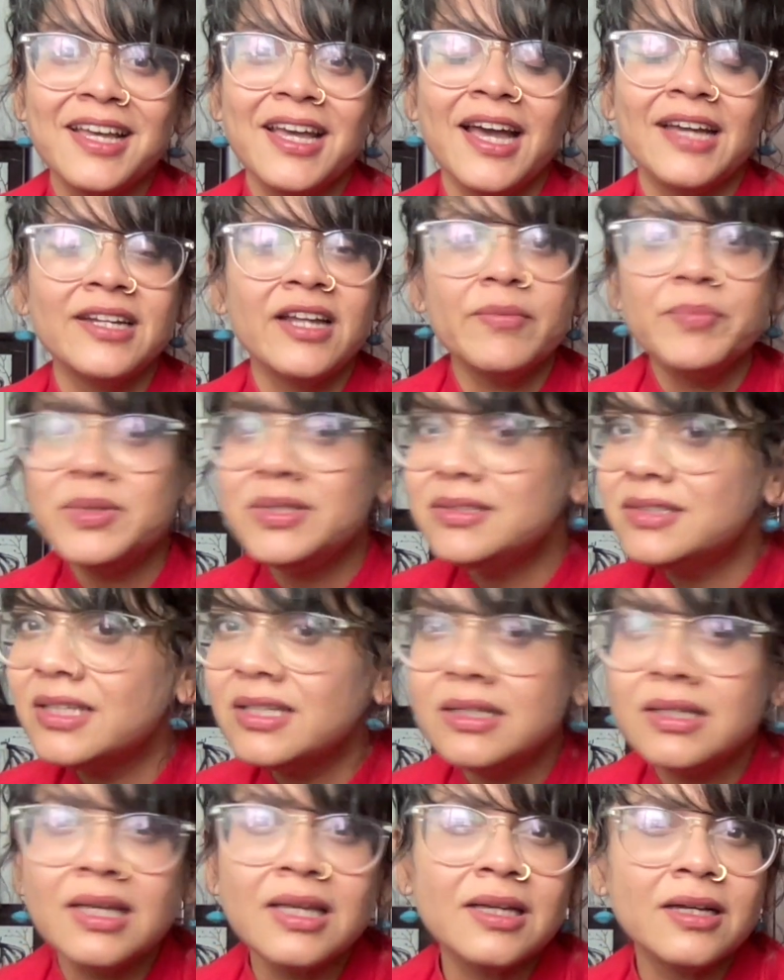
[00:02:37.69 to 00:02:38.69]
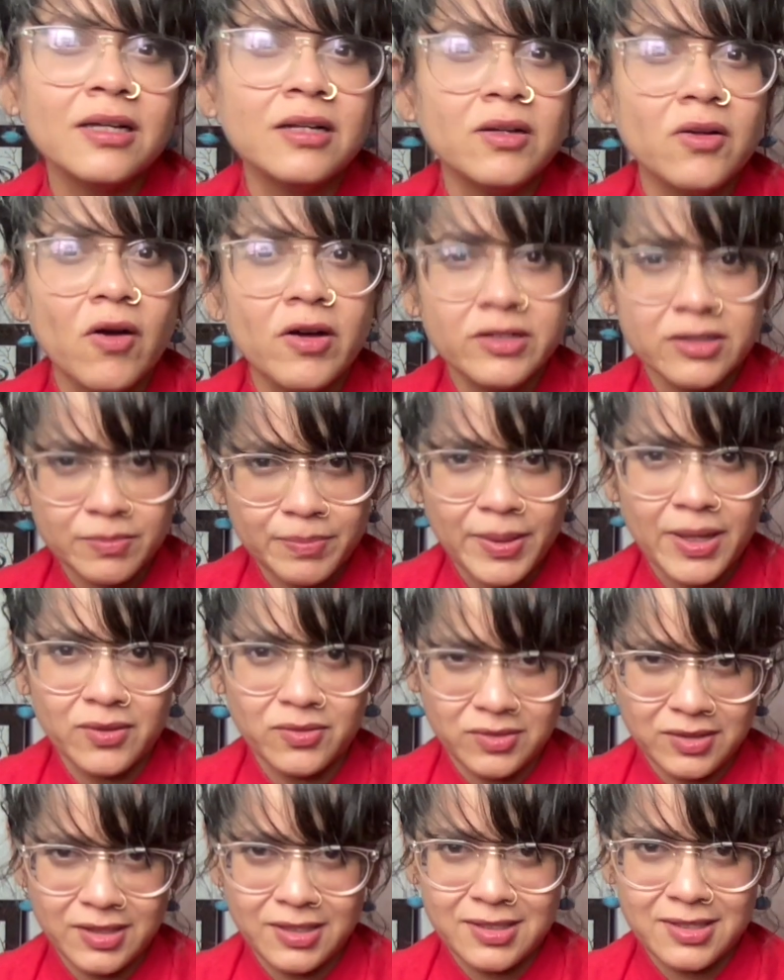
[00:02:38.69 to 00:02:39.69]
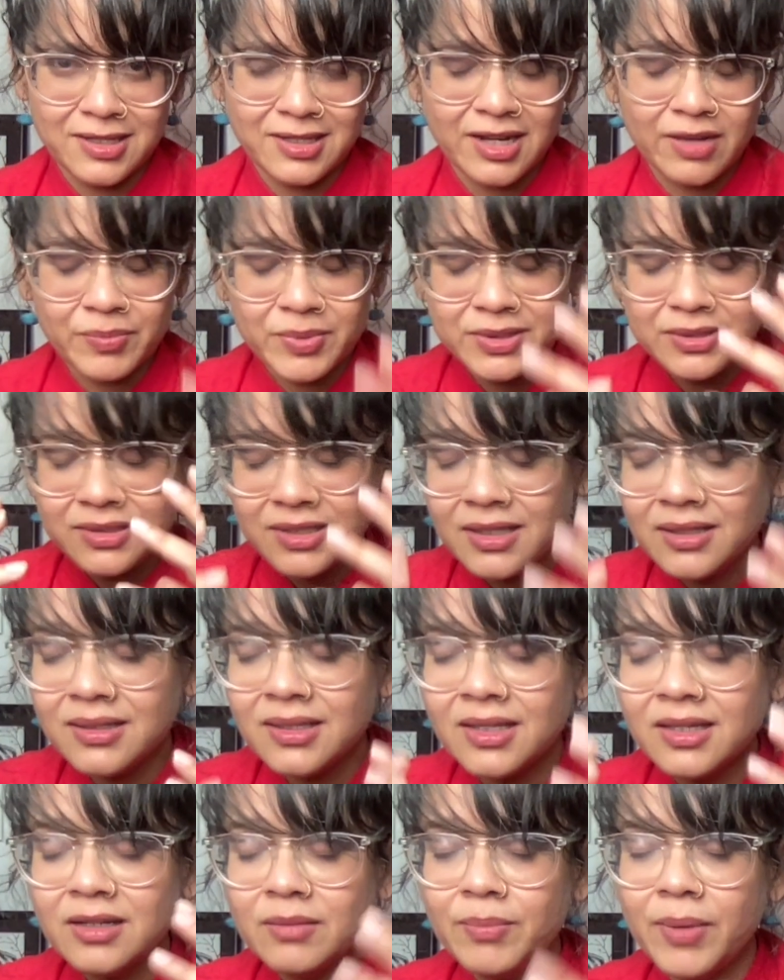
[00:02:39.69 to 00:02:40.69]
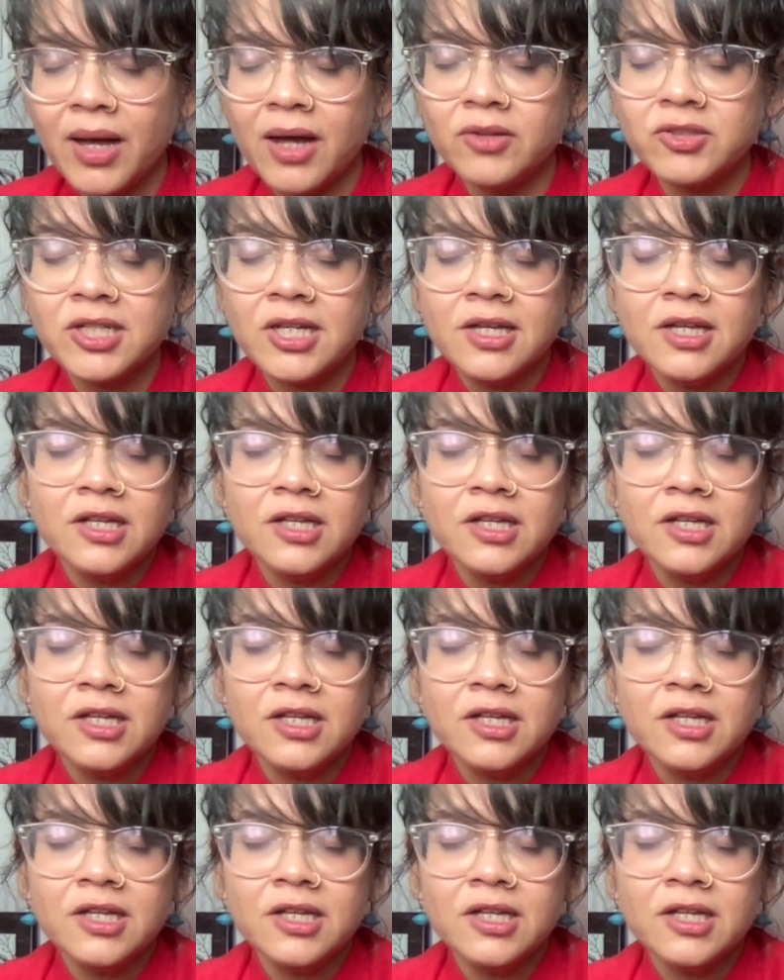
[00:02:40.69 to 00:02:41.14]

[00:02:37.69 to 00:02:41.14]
And I've been thinking a lot about this, and I've been thinking about